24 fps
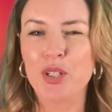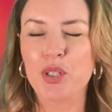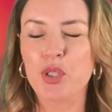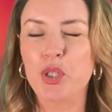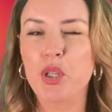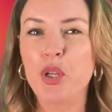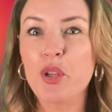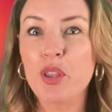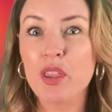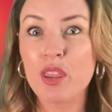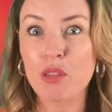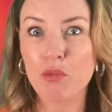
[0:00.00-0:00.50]
Do
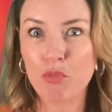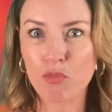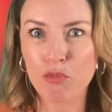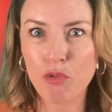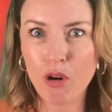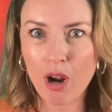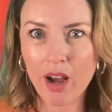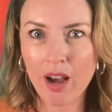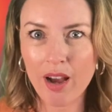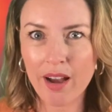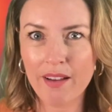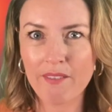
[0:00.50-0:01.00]
you
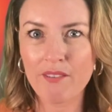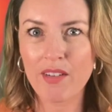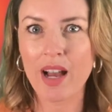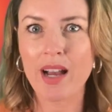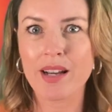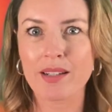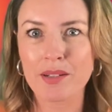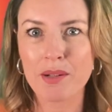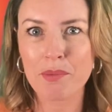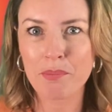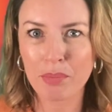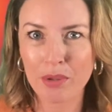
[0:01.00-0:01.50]
thrive
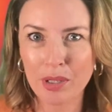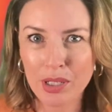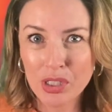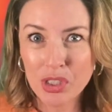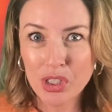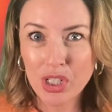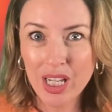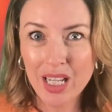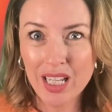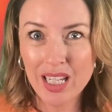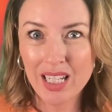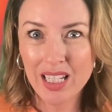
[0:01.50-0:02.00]
under
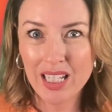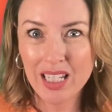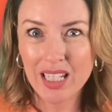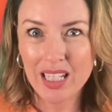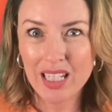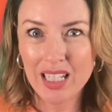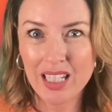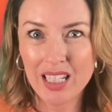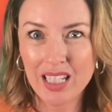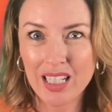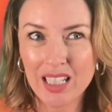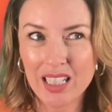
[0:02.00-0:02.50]
pressure?
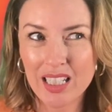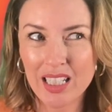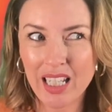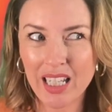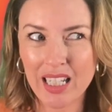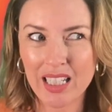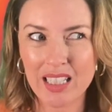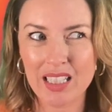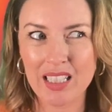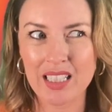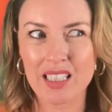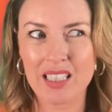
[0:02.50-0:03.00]

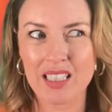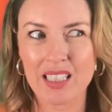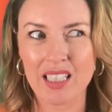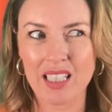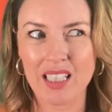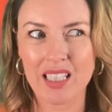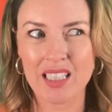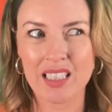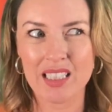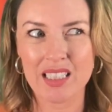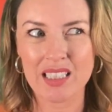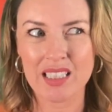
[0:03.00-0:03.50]
Like
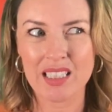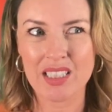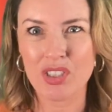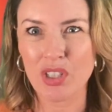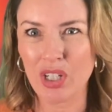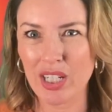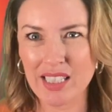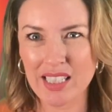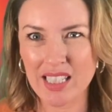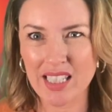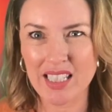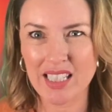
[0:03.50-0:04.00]
in a
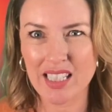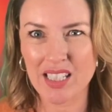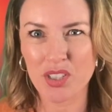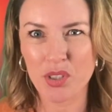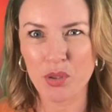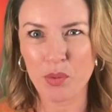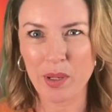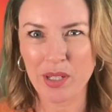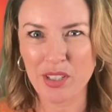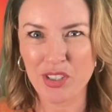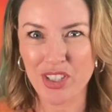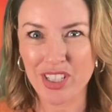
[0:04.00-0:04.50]
crisis
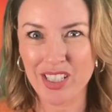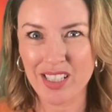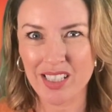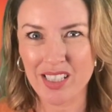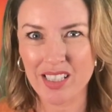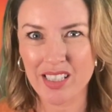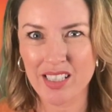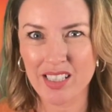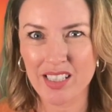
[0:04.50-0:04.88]
situation?